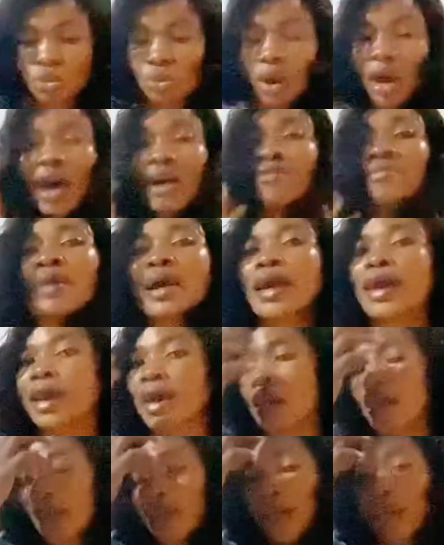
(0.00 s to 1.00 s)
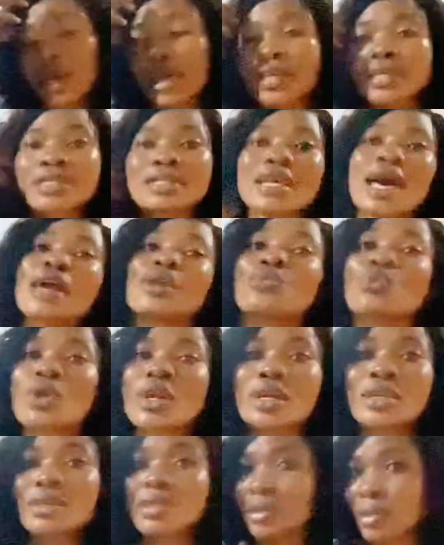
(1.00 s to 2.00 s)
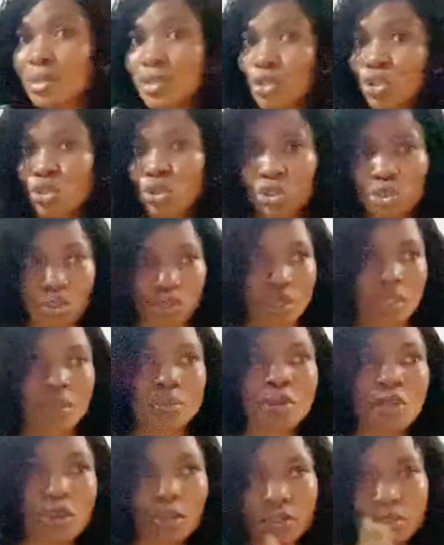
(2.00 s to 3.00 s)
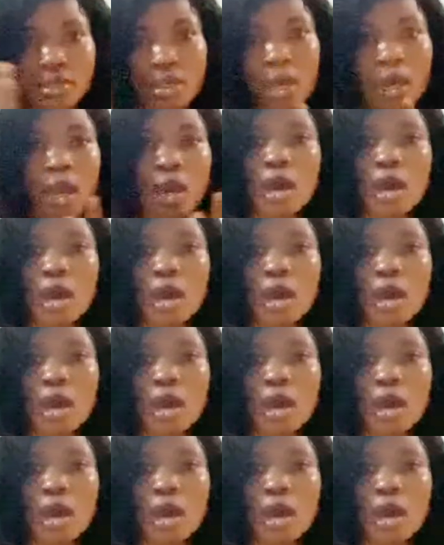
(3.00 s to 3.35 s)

to have my hair sideways usually because